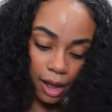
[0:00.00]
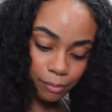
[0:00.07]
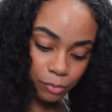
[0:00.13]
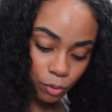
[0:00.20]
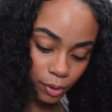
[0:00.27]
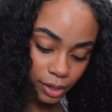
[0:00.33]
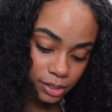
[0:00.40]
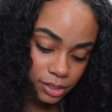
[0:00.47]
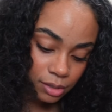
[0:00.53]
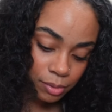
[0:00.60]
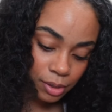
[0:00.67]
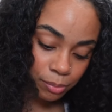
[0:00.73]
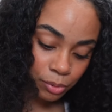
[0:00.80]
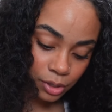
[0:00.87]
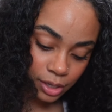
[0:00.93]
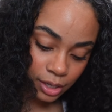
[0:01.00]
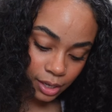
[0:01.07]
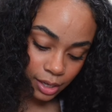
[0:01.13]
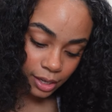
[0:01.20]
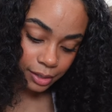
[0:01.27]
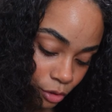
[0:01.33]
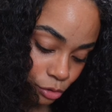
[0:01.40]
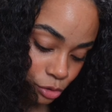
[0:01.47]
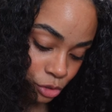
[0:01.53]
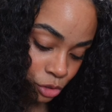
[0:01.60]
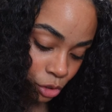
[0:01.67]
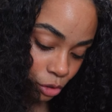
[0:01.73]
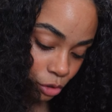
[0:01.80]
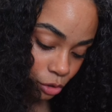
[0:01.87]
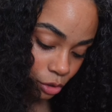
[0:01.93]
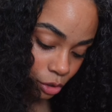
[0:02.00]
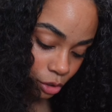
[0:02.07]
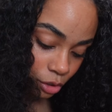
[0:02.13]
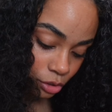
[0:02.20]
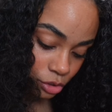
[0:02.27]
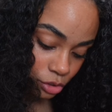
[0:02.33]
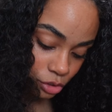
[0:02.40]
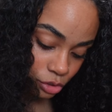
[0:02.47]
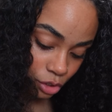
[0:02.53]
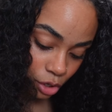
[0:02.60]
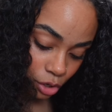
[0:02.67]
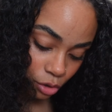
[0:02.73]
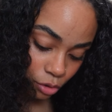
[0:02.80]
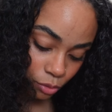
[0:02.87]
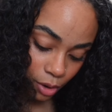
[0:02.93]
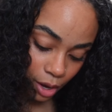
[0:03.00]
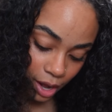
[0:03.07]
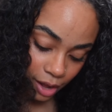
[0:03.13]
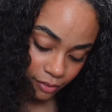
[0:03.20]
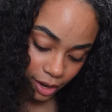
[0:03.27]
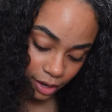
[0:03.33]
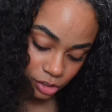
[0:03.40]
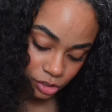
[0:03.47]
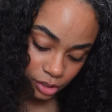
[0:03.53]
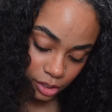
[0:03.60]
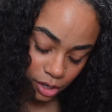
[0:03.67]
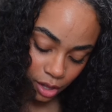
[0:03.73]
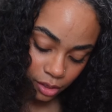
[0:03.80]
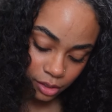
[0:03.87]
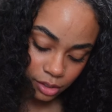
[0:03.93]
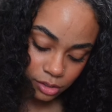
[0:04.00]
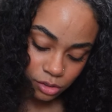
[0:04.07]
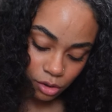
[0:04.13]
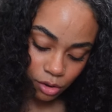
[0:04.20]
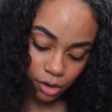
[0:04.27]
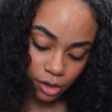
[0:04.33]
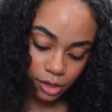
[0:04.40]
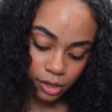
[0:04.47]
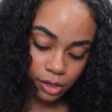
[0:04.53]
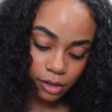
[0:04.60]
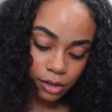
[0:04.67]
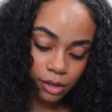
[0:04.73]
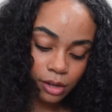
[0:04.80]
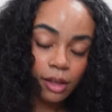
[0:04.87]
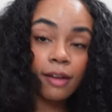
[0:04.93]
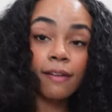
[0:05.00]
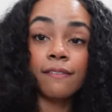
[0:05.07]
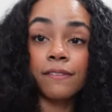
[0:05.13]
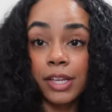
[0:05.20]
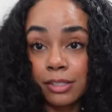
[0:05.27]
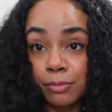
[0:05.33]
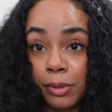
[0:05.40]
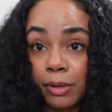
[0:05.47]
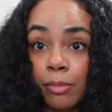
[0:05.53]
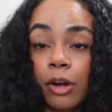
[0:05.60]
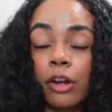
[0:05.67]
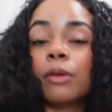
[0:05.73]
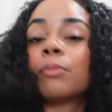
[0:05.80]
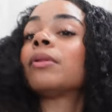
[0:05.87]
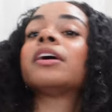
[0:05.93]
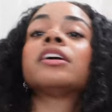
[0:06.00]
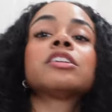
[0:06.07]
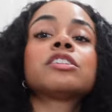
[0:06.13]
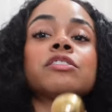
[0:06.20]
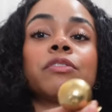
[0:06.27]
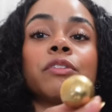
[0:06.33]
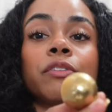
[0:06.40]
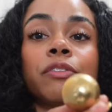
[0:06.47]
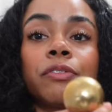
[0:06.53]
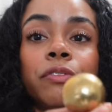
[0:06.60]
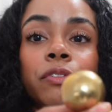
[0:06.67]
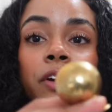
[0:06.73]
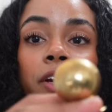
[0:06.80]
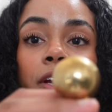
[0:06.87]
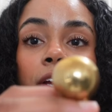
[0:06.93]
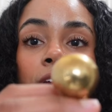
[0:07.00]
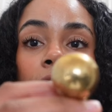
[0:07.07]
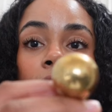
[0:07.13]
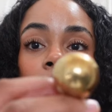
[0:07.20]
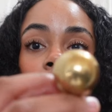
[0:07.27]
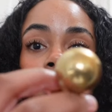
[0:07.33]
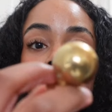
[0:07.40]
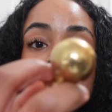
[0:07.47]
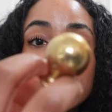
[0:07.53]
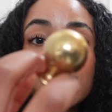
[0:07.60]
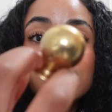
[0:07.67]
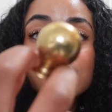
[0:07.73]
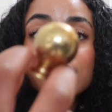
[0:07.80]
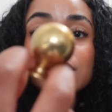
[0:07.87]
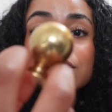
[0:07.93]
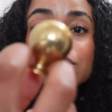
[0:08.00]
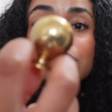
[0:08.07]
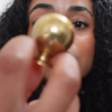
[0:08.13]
I'm going to be putting in, they're circular, so I actually got these on Facebook Marketplace for free, and these are